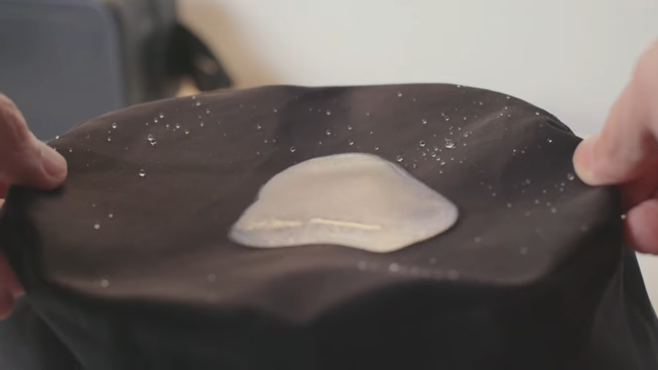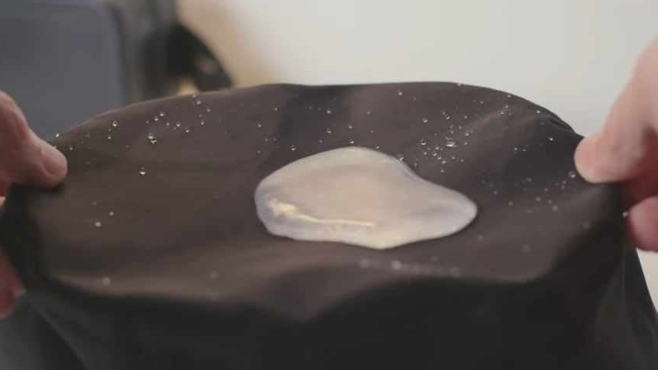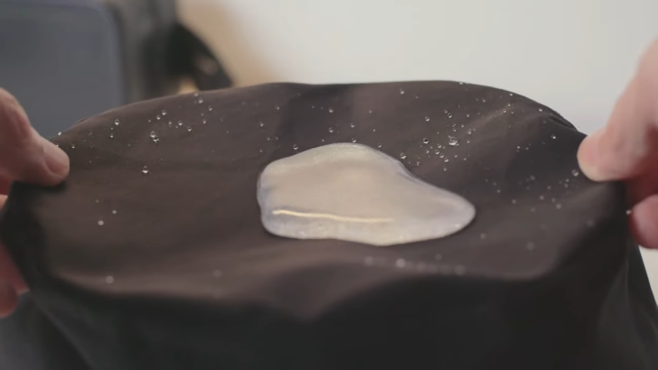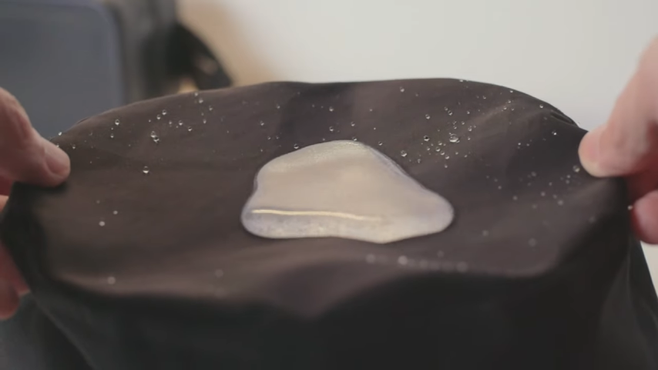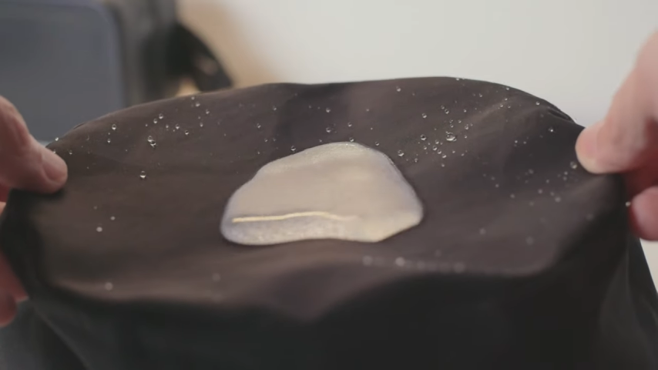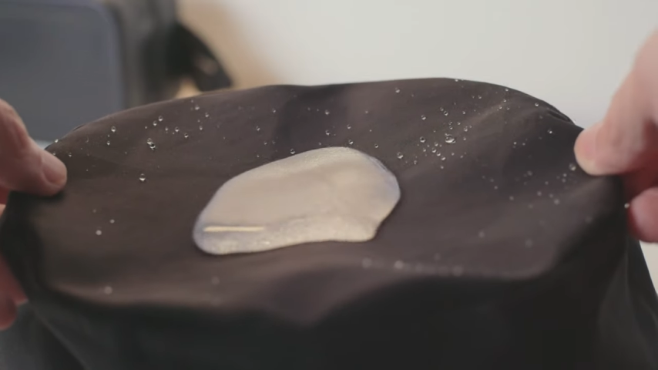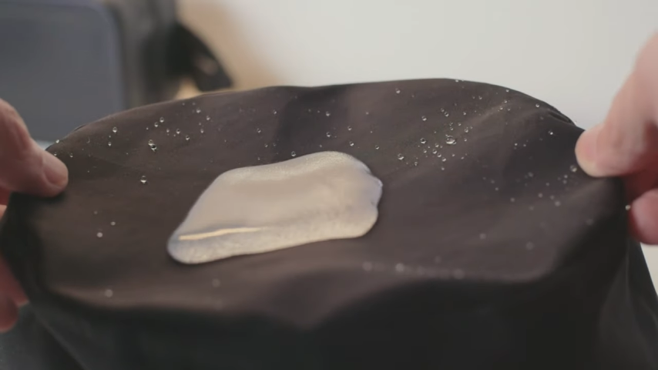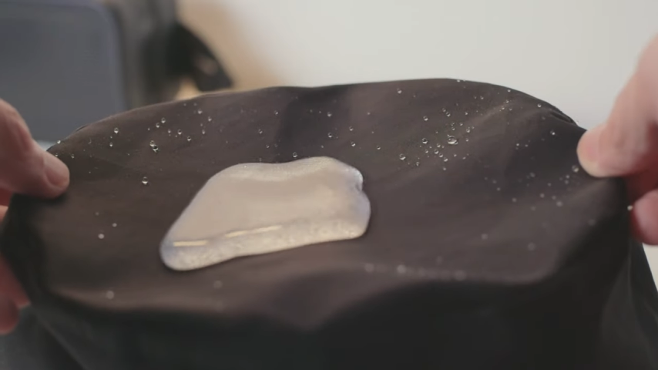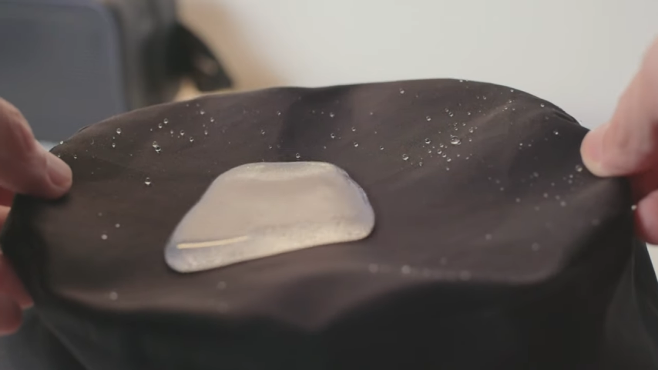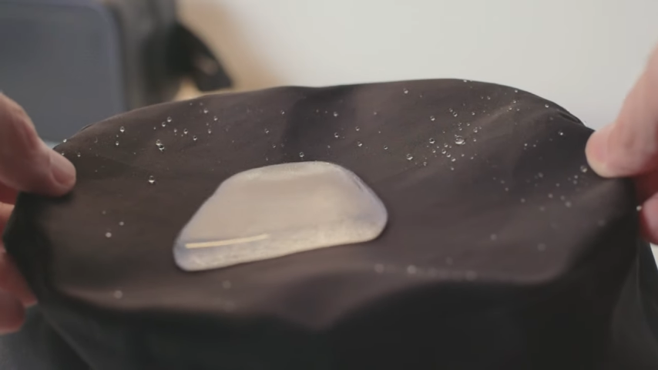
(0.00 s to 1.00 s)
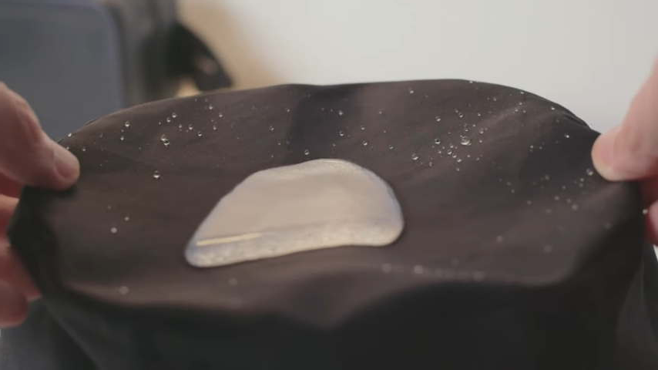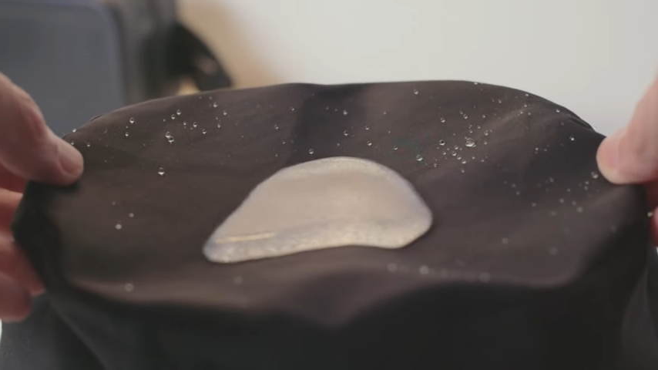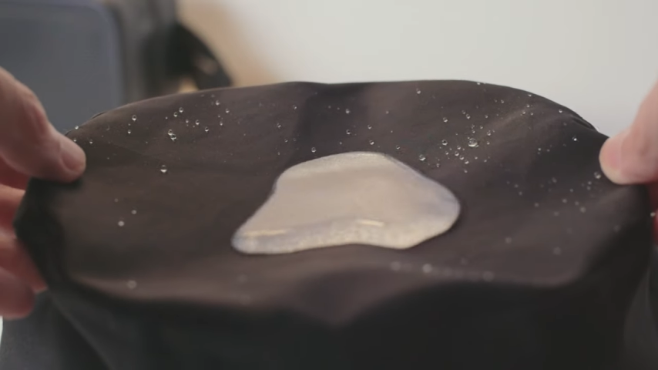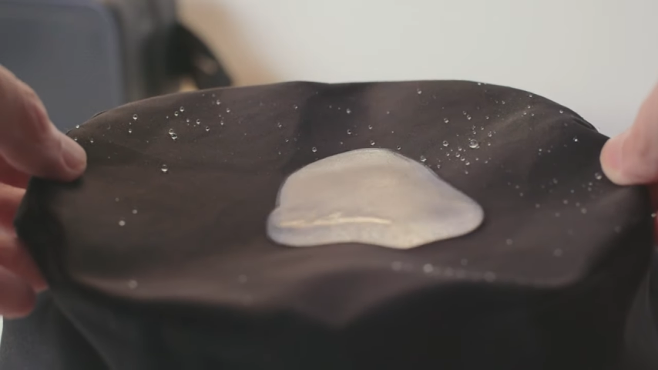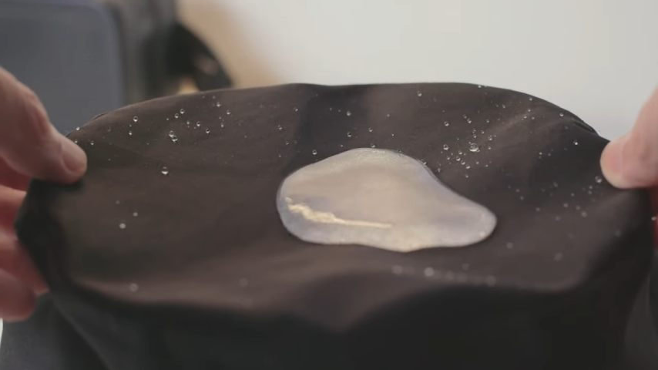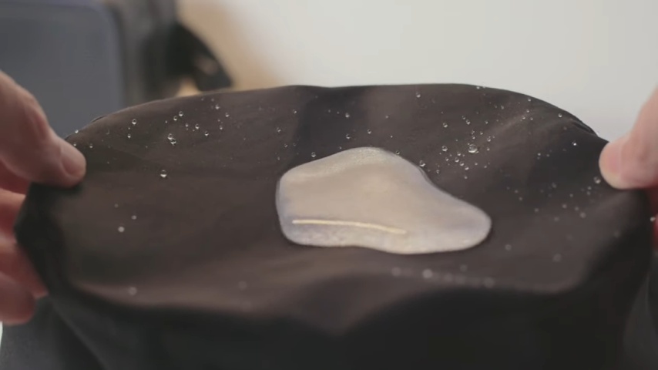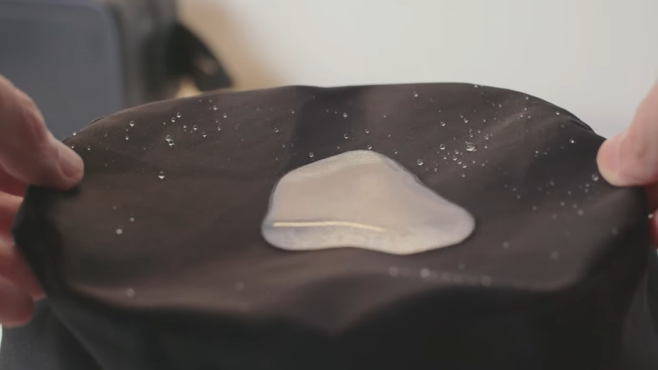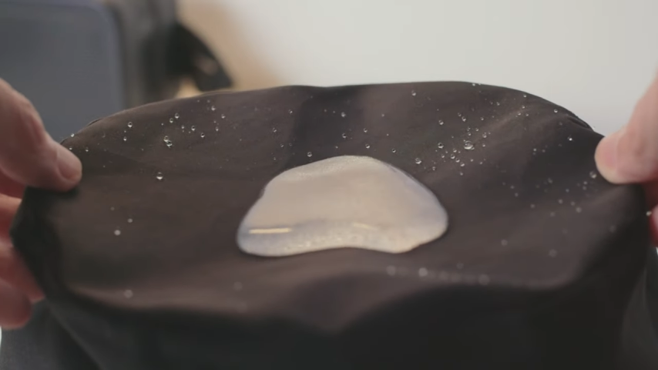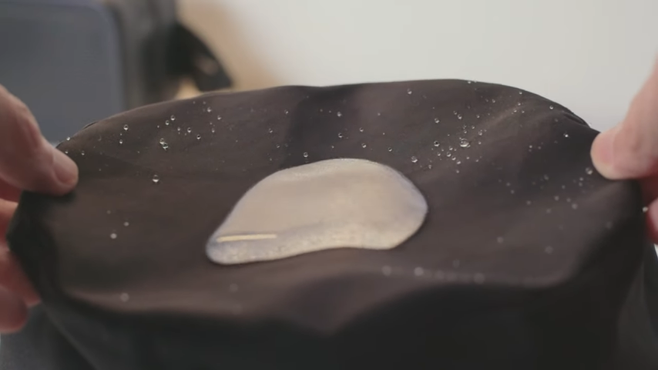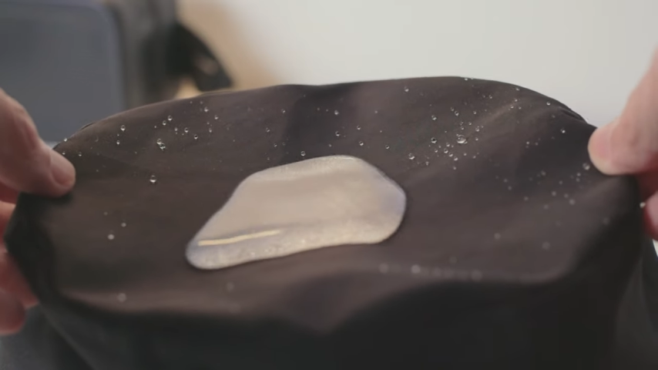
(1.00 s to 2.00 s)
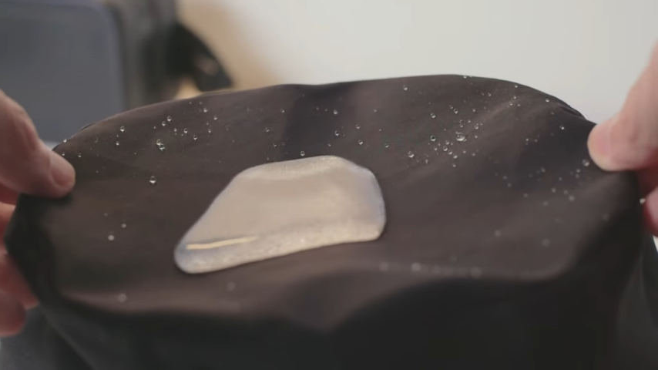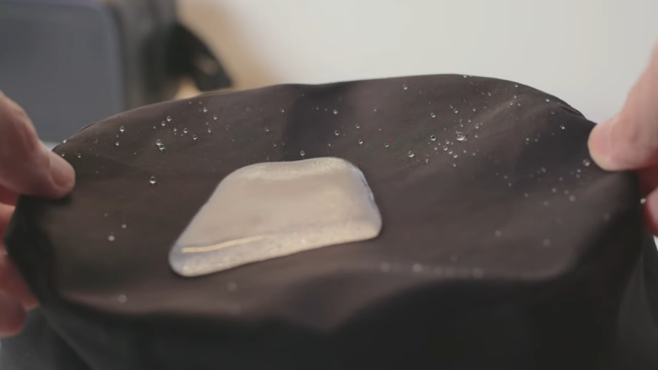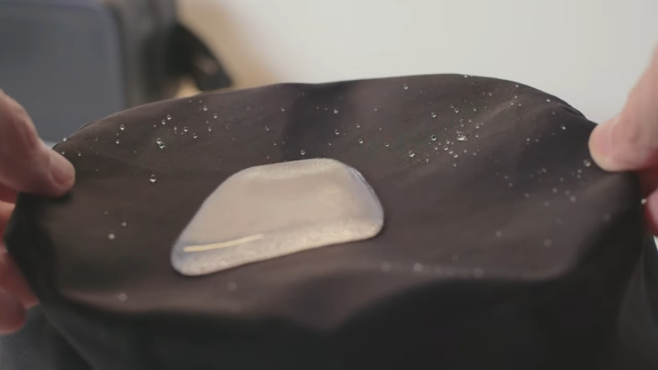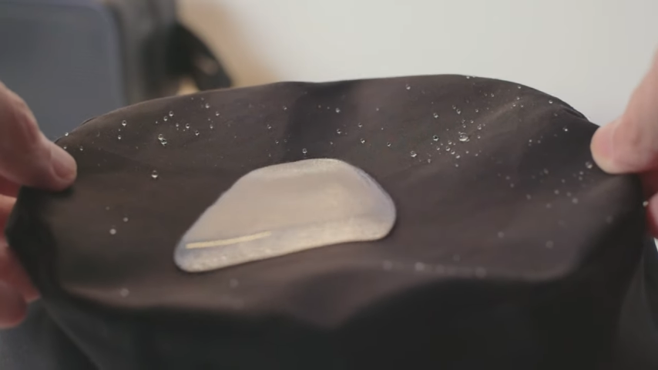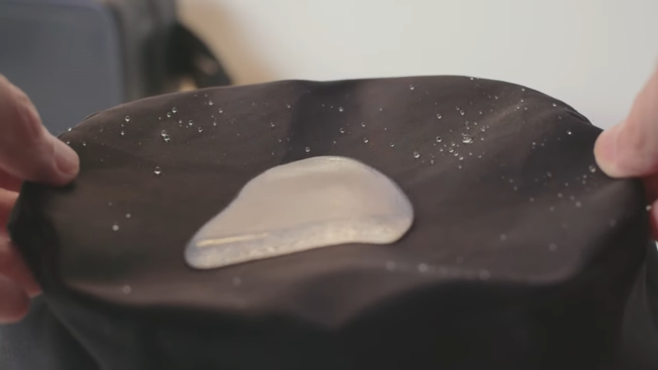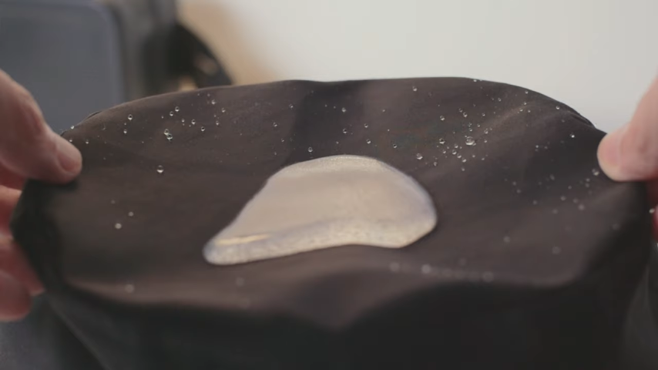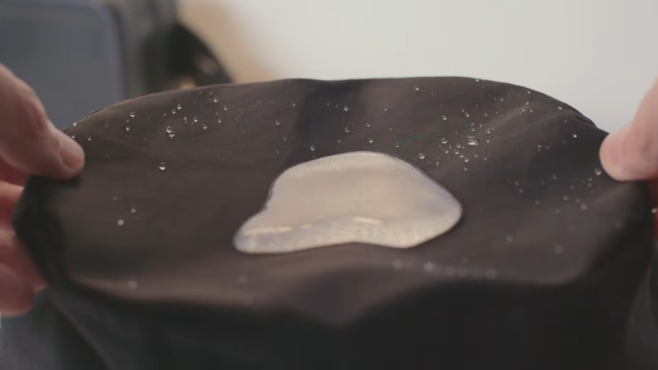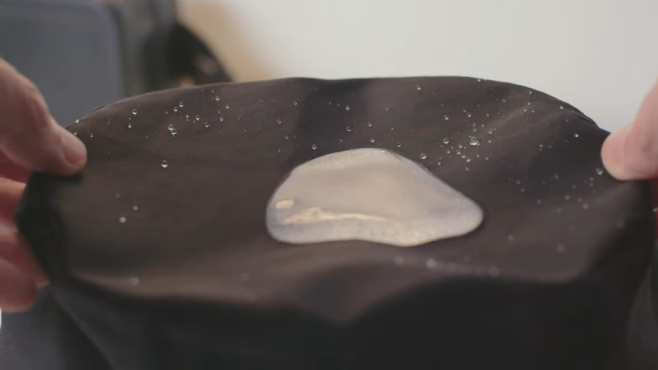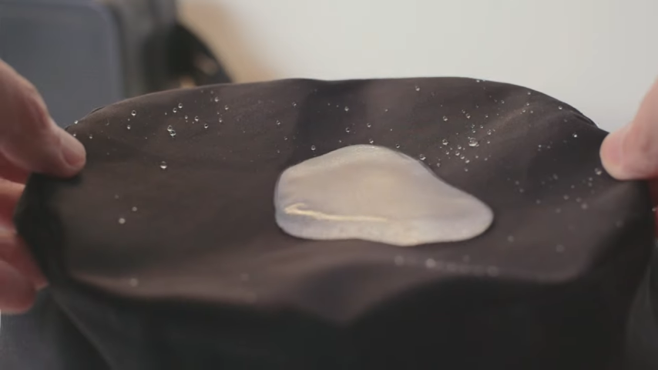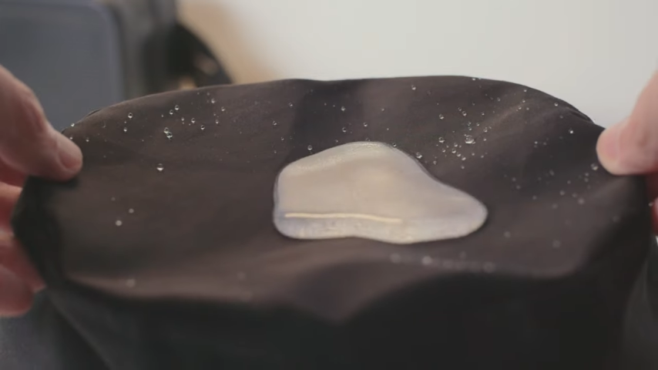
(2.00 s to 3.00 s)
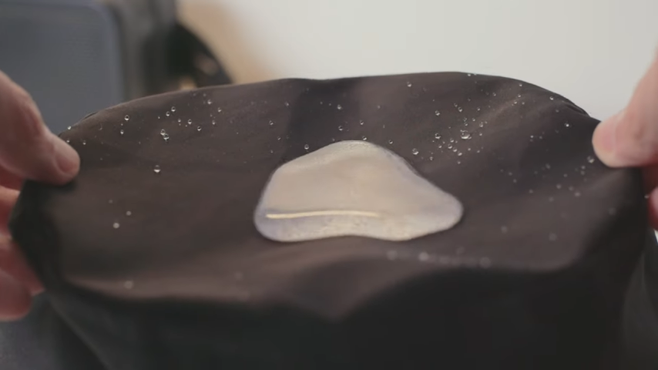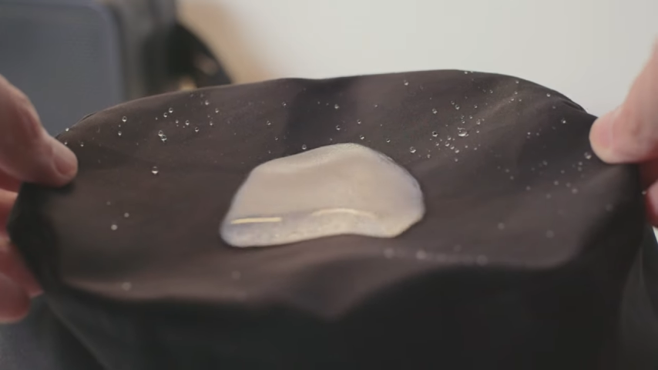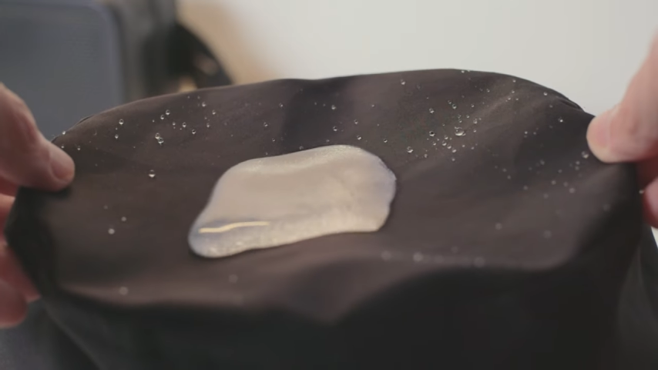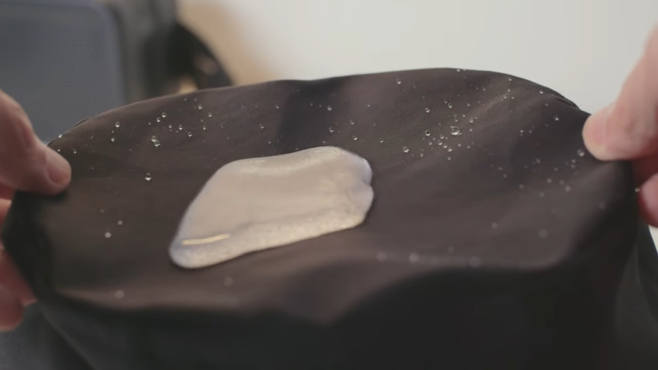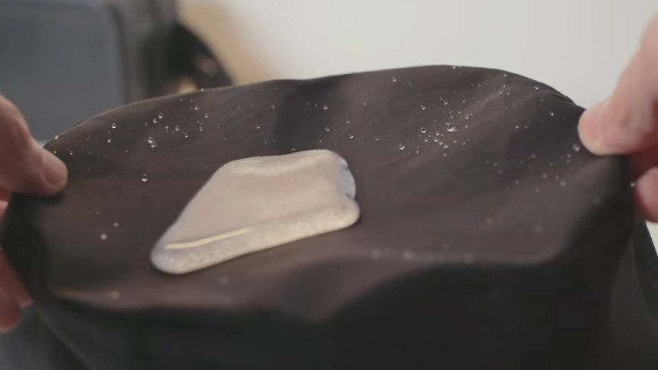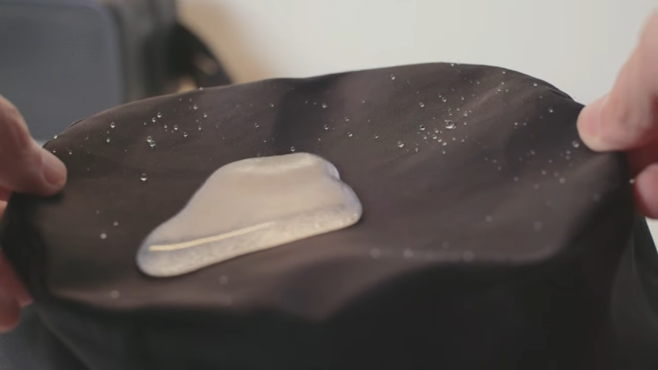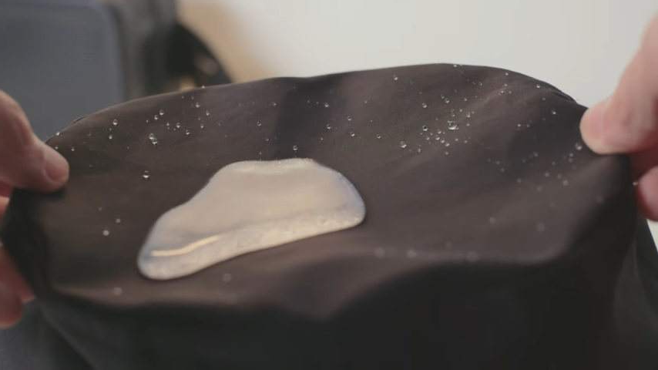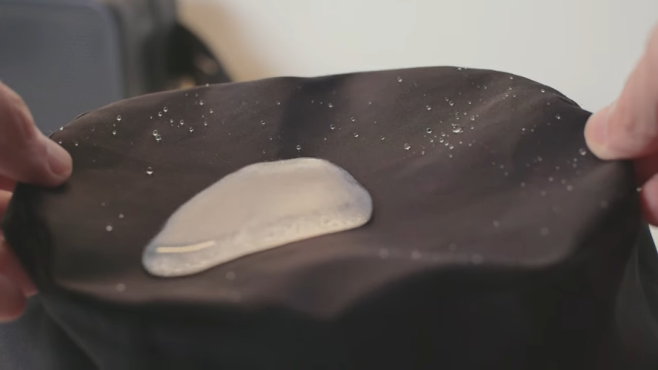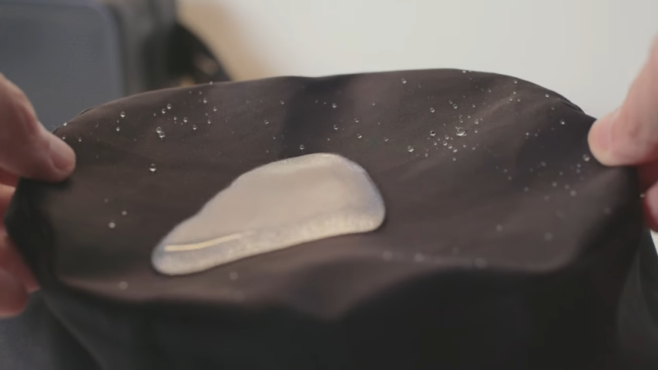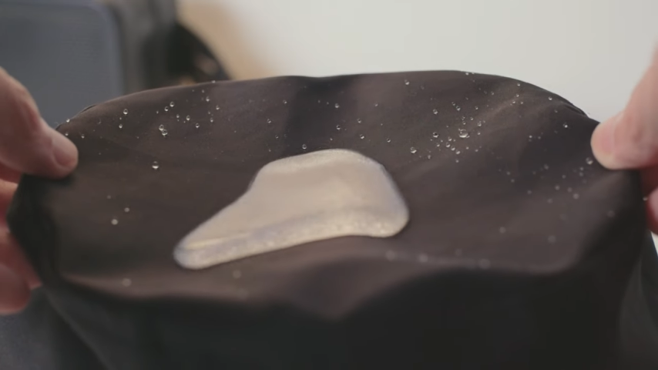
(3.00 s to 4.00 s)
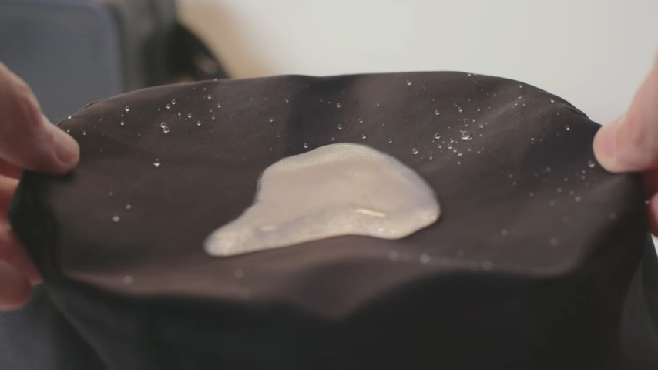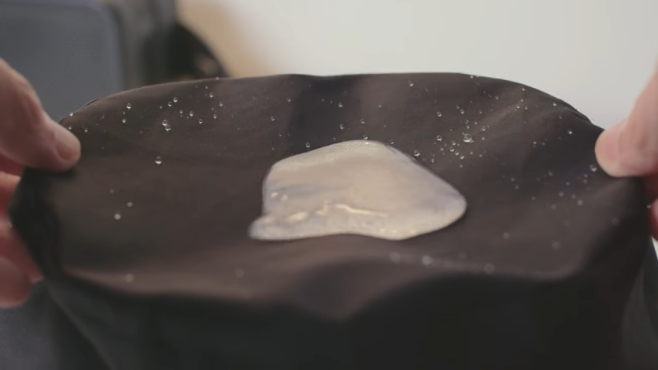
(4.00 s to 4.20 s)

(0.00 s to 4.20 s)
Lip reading: (no speaker visible)